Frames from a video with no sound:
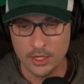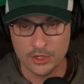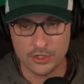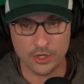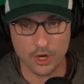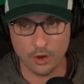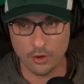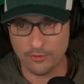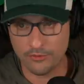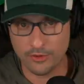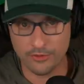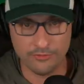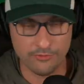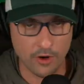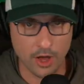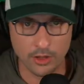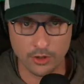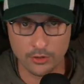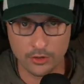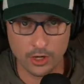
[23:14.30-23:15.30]
So if you
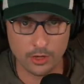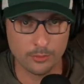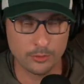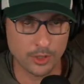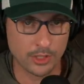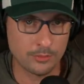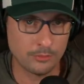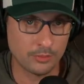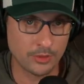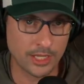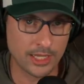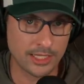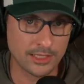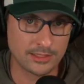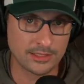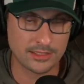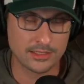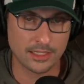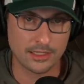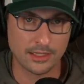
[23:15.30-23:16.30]
followed our Blood and
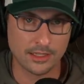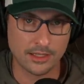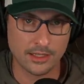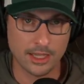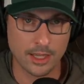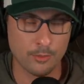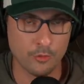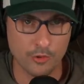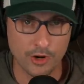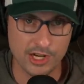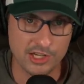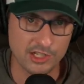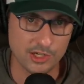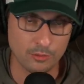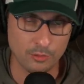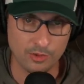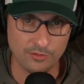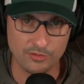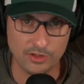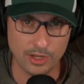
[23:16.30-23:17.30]
Blades uh,
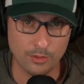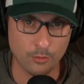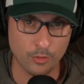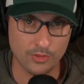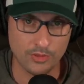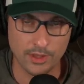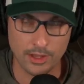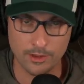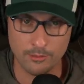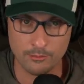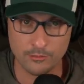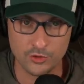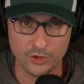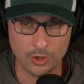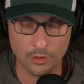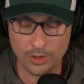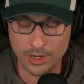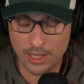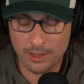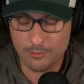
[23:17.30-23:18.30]
collaboration we've done with them,
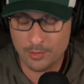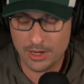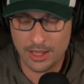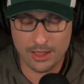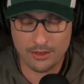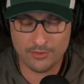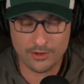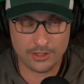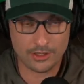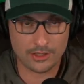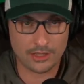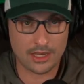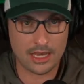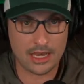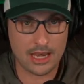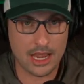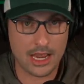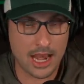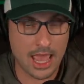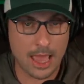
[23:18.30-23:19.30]
Joe and I have been having
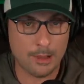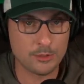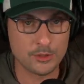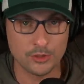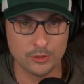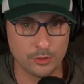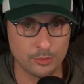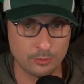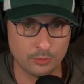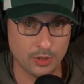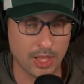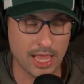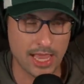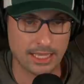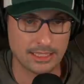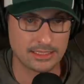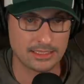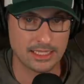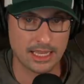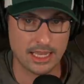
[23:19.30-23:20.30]
an, an absolute
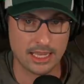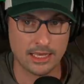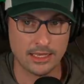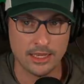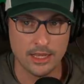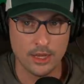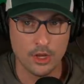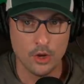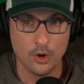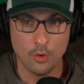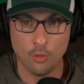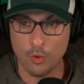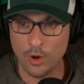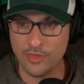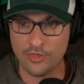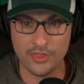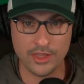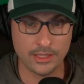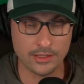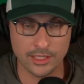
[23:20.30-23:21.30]
blast. And
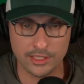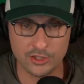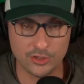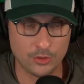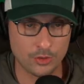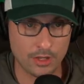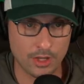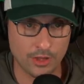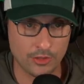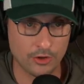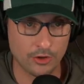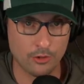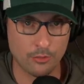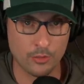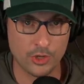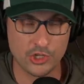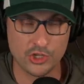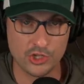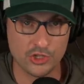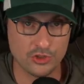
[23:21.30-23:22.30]
one thing led to another, and
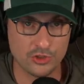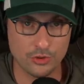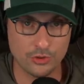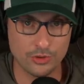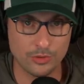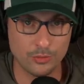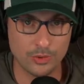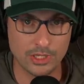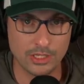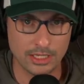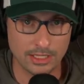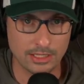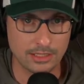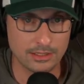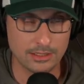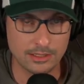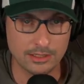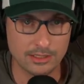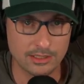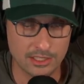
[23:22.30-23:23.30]
we just knew that we needed
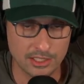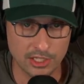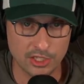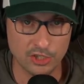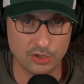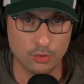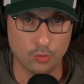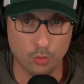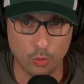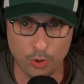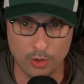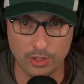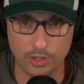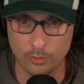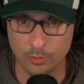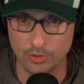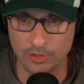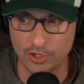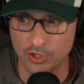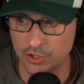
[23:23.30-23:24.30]
to continue
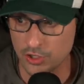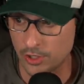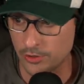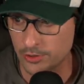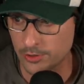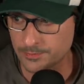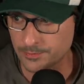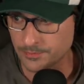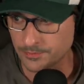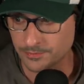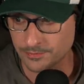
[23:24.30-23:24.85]
working with each other.